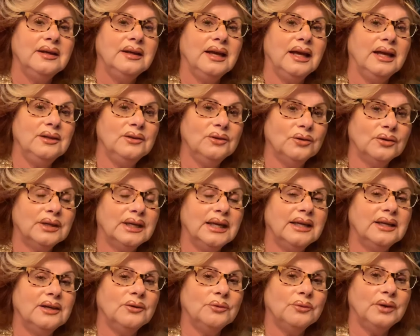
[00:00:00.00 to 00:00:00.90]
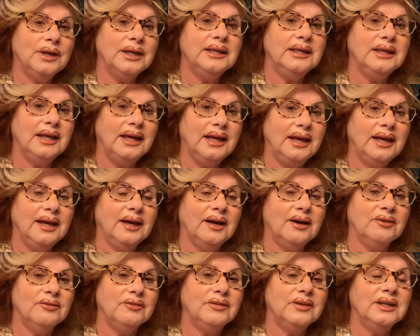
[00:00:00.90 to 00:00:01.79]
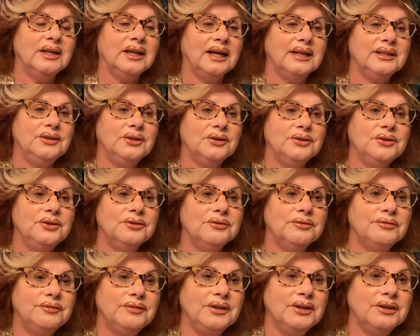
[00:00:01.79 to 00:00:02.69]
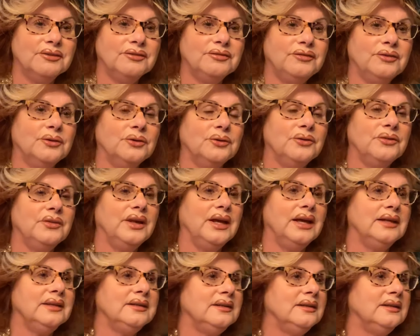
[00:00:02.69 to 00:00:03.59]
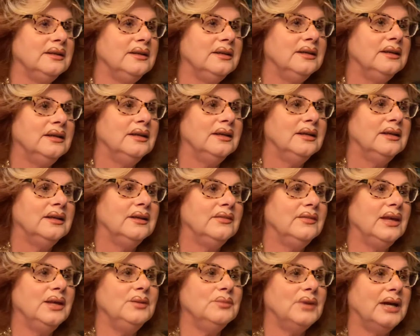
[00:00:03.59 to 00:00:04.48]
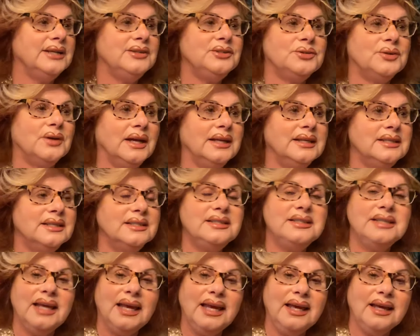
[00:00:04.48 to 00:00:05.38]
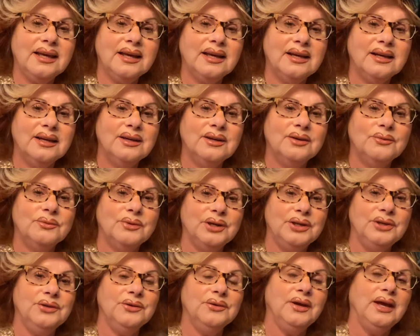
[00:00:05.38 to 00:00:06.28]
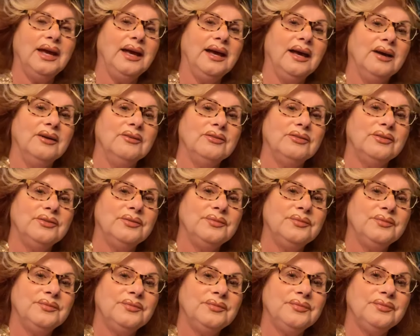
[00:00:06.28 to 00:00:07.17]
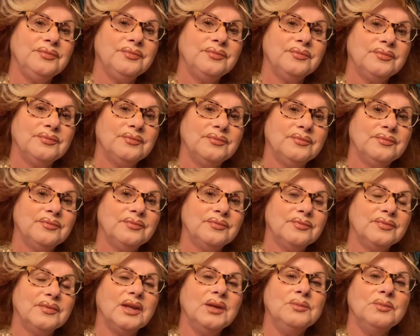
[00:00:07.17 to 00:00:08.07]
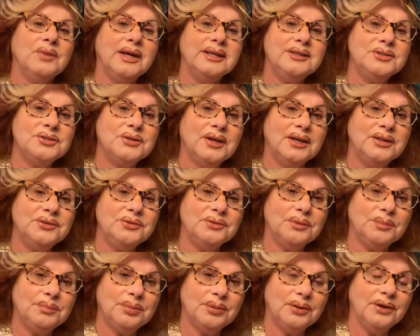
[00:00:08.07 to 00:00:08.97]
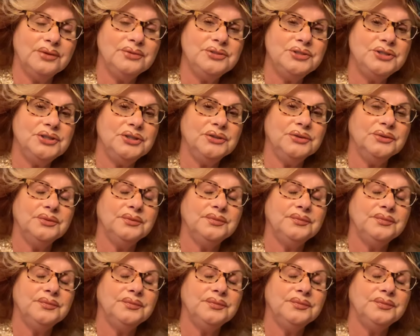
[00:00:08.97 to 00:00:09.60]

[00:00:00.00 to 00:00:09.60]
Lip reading: and looking at what you have. And I know you're fearful that they might try to take what you have. They might try to approach you.